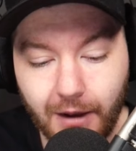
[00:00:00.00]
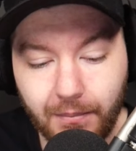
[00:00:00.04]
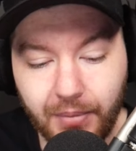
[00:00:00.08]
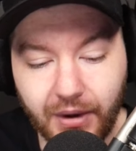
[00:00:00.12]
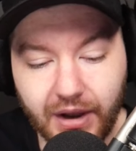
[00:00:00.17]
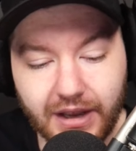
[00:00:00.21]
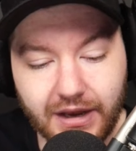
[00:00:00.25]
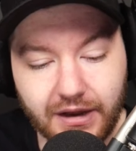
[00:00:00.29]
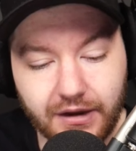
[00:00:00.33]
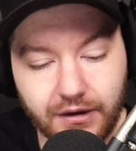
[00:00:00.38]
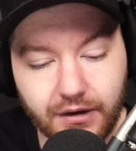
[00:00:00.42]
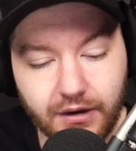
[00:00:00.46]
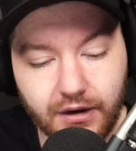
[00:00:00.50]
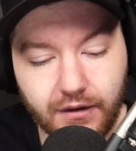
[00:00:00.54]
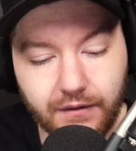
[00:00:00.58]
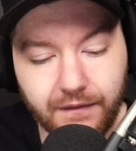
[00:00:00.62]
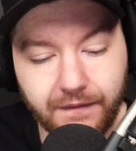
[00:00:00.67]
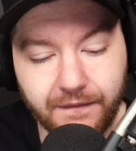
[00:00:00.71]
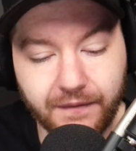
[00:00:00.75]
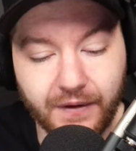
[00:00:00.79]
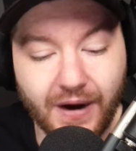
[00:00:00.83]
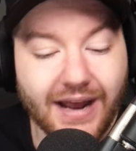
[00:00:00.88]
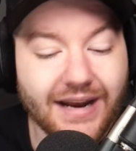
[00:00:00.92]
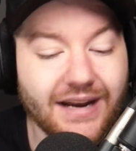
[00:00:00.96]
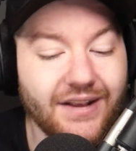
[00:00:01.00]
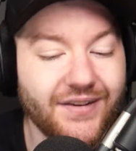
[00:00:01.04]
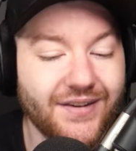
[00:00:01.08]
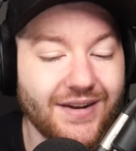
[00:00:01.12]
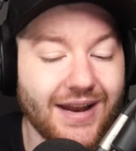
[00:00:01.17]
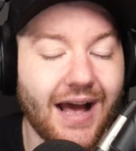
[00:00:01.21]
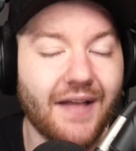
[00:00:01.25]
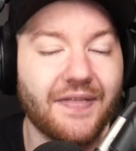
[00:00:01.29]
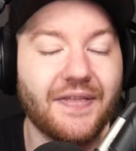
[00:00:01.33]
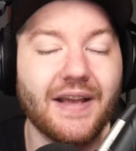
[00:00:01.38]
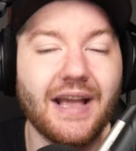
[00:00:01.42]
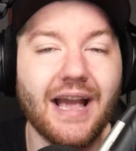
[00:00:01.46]
but Fred is
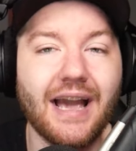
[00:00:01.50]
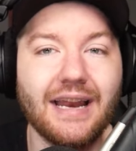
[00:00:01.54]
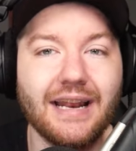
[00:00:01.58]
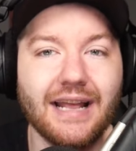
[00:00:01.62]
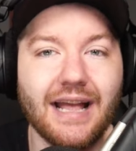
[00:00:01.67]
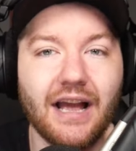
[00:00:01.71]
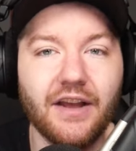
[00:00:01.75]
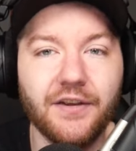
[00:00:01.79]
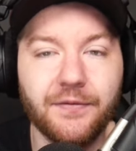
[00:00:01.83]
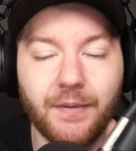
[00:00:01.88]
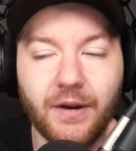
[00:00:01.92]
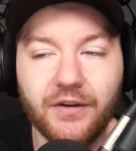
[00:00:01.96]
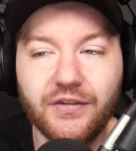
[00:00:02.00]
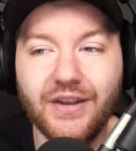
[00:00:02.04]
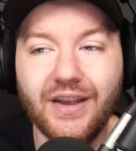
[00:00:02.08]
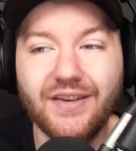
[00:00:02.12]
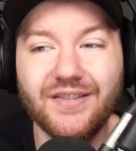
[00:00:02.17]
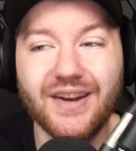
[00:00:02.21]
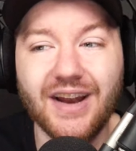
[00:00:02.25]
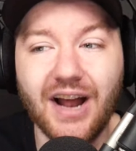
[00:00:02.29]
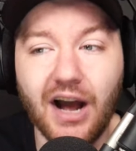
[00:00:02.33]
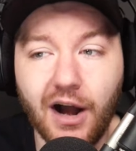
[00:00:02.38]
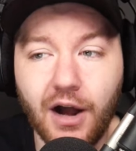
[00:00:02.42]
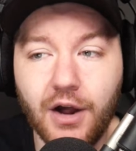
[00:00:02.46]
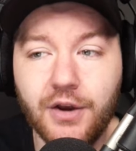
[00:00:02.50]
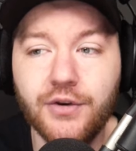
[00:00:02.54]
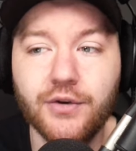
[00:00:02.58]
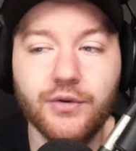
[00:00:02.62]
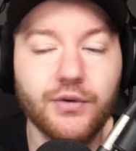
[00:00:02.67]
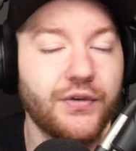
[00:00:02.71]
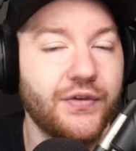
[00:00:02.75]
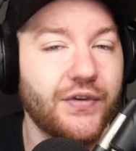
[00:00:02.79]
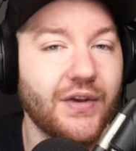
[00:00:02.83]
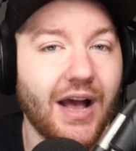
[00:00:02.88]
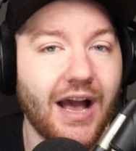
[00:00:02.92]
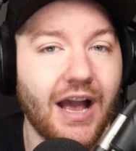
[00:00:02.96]
not the kind of guy, especially as an
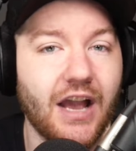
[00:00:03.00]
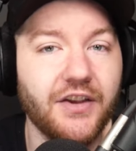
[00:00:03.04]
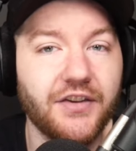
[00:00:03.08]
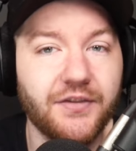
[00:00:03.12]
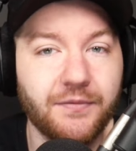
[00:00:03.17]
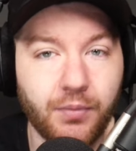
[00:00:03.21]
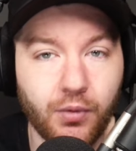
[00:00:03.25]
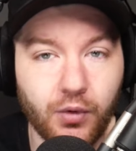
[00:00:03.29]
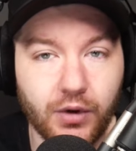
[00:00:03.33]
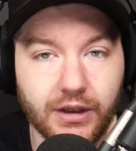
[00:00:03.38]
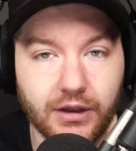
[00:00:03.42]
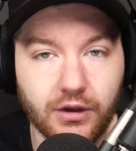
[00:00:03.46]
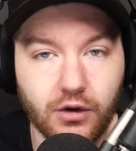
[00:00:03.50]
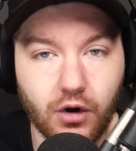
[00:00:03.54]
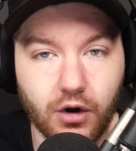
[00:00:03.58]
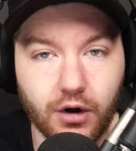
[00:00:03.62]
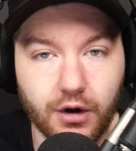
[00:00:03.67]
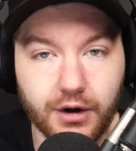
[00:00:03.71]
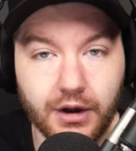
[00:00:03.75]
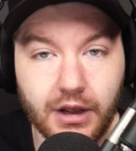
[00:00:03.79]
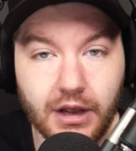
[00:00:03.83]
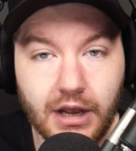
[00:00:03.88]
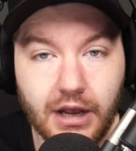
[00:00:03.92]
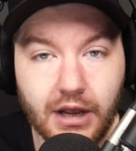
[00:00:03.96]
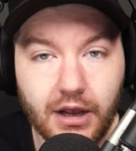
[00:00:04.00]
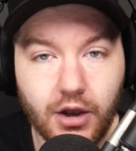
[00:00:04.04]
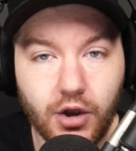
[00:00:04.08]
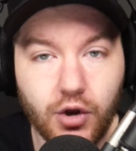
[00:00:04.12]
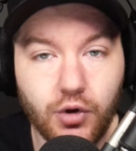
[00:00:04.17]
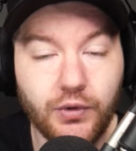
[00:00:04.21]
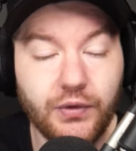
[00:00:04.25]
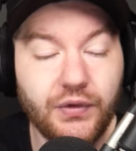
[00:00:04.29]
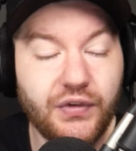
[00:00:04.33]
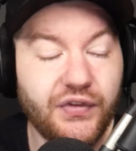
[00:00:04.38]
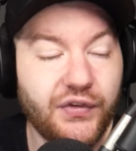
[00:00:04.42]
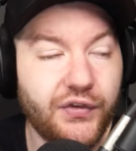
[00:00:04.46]
undersized point guard
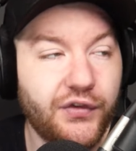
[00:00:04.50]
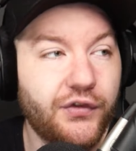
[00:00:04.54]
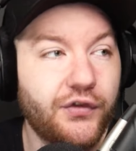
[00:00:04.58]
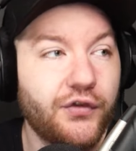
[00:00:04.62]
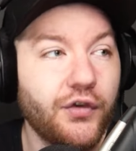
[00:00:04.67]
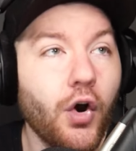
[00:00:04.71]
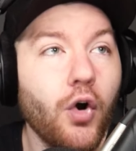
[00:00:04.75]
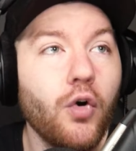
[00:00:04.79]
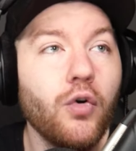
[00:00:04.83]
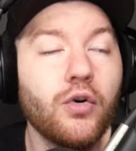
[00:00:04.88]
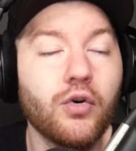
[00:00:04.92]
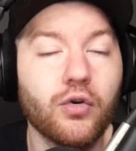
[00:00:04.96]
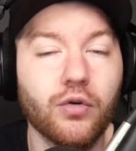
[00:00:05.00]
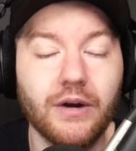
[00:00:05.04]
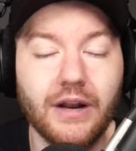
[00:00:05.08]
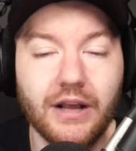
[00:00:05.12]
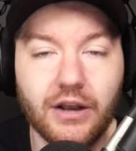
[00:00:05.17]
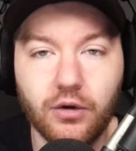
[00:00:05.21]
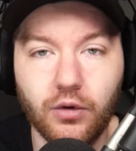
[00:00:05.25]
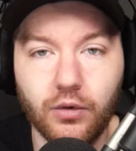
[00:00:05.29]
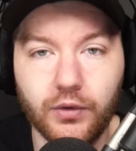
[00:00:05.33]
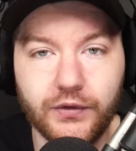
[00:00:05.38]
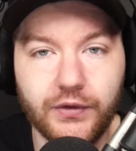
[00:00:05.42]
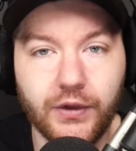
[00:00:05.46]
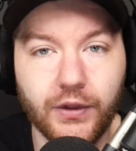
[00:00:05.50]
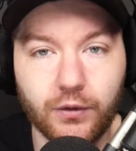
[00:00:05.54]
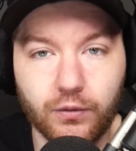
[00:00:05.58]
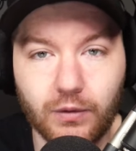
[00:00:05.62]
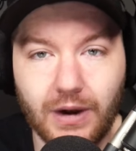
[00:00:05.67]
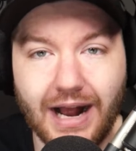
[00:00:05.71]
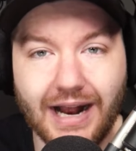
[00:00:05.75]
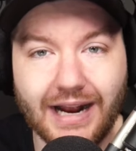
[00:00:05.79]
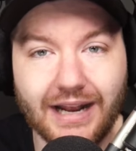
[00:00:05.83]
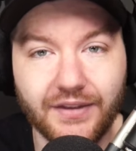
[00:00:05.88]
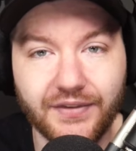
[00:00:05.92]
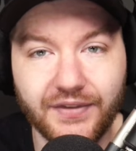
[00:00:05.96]
who's so critical to the
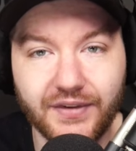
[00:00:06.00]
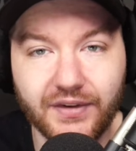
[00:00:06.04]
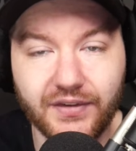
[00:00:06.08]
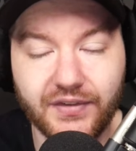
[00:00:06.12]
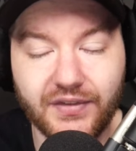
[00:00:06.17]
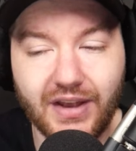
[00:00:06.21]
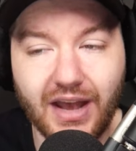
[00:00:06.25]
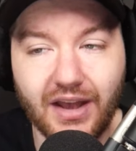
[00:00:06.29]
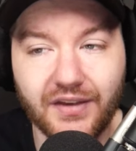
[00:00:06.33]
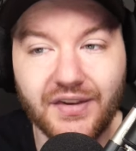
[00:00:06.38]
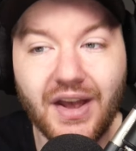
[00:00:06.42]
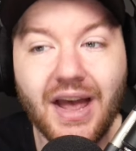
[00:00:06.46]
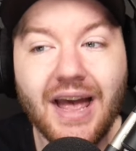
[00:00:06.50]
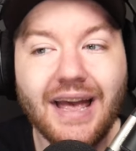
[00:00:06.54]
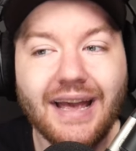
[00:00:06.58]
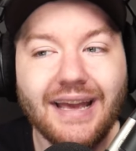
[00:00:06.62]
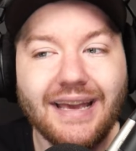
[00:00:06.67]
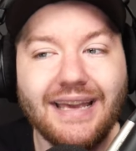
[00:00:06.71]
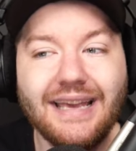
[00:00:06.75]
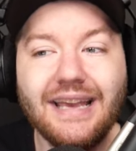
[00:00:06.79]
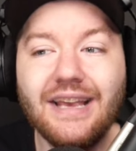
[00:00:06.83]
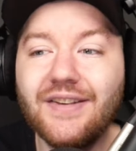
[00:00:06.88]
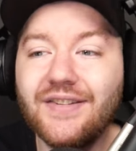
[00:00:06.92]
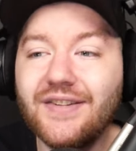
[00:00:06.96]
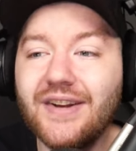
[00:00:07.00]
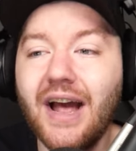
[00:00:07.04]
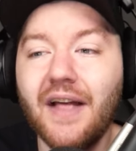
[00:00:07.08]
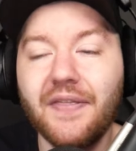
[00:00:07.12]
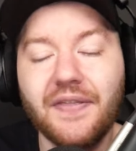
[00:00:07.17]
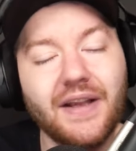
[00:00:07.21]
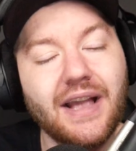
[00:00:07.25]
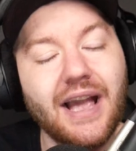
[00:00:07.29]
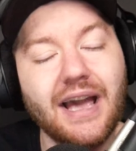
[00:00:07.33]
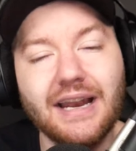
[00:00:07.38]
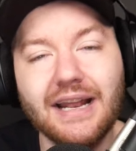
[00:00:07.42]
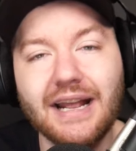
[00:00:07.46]
Rockets' success, he's
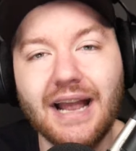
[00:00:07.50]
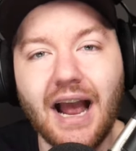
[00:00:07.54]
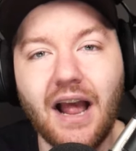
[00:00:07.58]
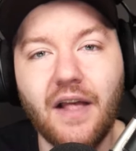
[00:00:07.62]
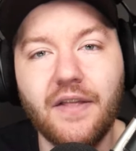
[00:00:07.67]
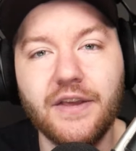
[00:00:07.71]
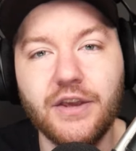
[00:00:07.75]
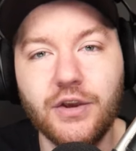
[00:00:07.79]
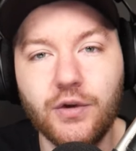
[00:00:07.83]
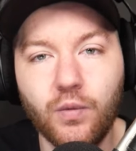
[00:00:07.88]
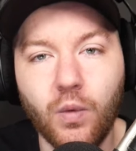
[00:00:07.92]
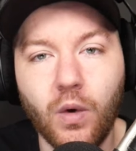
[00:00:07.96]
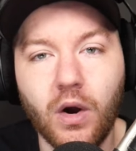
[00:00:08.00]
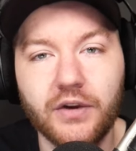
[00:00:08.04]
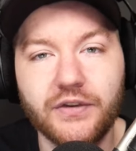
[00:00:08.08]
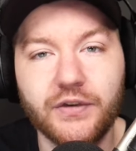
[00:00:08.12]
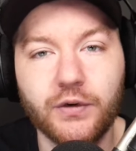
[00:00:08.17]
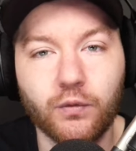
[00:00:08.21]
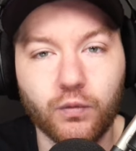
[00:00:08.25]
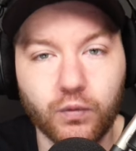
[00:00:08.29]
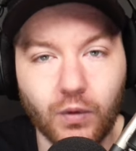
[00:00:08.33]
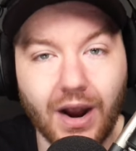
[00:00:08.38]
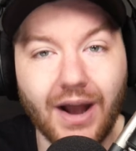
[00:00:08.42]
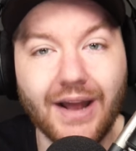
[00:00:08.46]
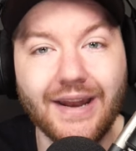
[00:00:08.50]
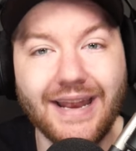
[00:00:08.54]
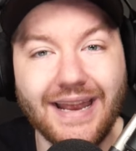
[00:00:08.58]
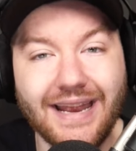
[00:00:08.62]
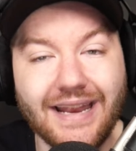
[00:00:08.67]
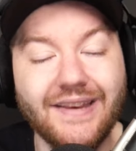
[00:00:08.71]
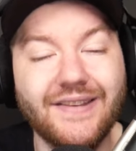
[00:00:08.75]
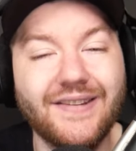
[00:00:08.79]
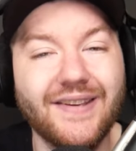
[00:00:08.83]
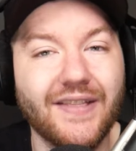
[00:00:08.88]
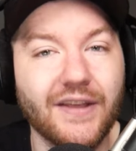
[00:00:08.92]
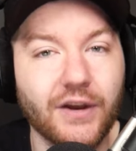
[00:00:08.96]
not the kind of guy that you want to run
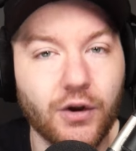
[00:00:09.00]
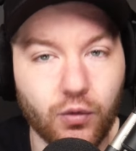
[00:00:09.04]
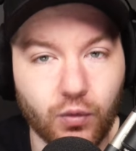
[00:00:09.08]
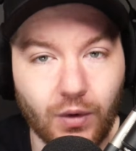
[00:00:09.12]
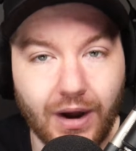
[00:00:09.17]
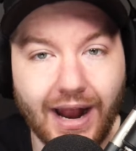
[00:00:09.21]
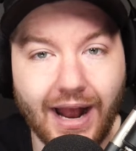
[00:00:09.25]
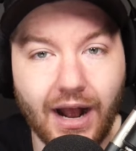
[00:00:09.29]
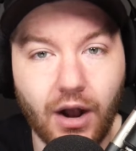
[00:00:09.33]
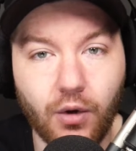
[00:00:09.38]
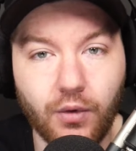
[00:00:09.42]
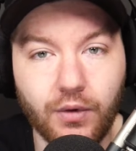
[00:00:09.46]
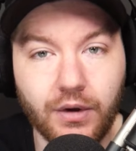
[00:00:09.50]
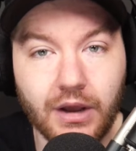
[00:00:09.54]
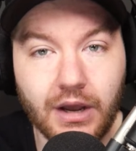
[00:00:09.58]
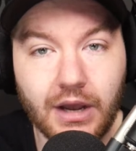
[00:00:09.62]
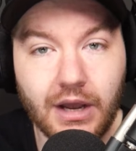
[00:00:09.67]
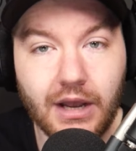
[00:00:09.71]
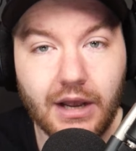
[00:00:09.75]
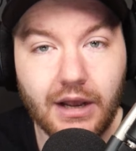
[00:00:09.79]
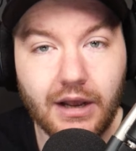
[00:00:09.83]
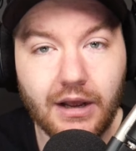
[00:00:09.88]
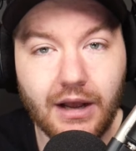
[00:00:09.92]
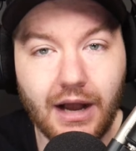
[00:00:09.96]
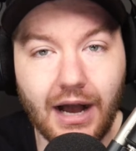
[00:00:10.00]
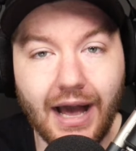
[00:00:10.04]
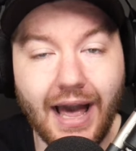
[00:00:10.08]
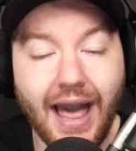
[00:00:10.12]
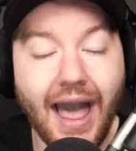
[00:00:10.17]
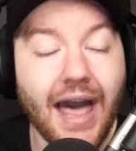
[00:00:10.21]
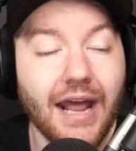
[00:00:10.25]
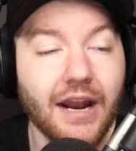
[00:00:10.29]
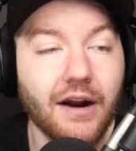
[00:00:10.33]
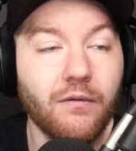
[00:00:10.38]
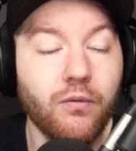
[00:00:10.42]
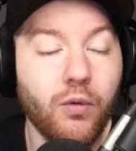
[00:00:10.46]
into the ground
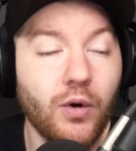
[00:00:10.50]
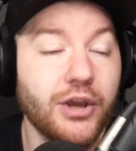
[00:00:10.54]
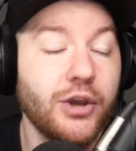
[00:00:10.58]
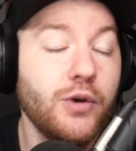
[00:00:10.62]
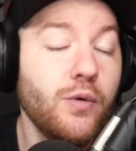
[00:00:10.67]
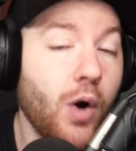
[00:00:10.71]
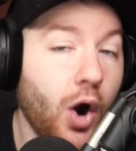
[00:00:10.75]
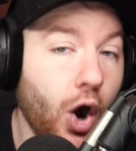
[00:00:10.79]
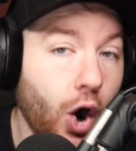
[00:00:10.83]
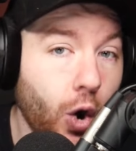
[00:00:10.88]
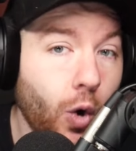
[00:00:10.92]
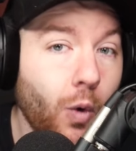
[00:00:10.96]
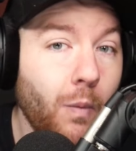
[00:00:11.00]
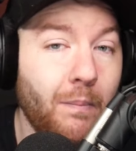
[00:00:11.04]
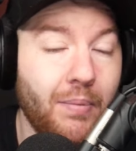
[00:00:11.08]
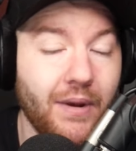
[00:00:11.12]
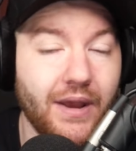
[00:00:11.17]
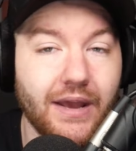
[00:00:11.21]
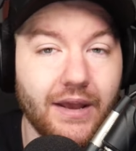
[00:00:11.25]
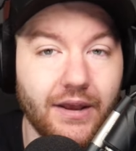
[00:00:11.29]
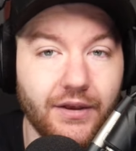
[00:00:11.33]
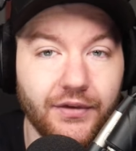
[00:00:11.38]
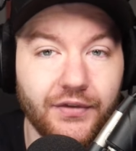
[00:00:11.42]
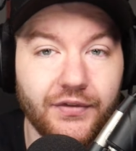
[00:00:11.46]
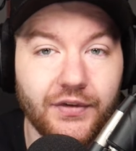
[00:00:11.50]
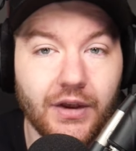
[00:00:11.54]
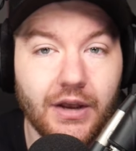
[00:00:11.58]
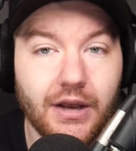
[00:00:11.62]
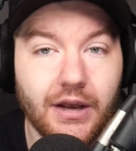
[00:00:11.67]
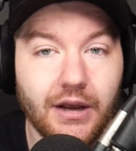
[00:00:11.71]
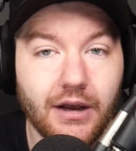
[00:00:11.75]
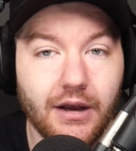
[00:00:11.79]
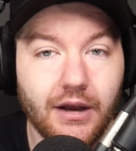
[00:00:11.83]
ahead of what you hope is,